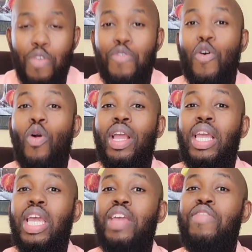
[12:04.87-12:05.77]

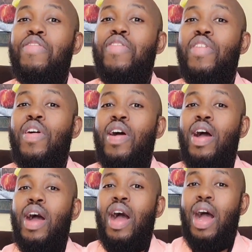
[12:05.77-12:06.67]
Forgive
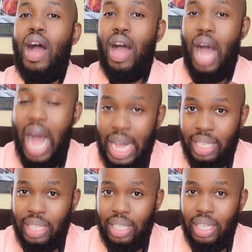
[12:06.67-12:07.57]

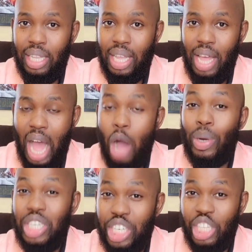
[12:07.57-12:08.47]
us
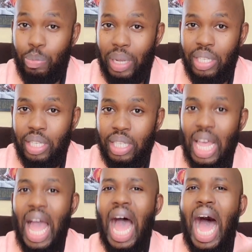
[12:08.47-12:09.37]
our trespasses,
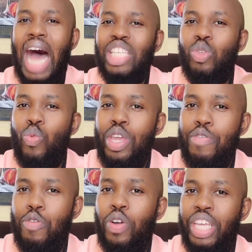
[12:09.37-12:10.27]
as
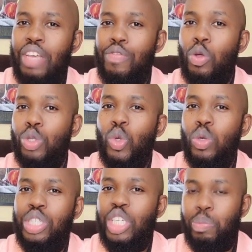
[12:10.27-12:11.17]
we forgive those
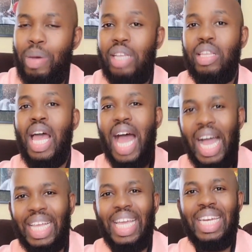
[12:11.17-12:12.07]
who trespass
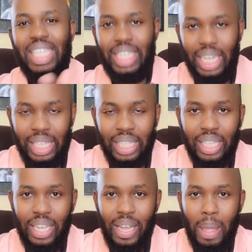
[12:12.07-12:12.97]
against us.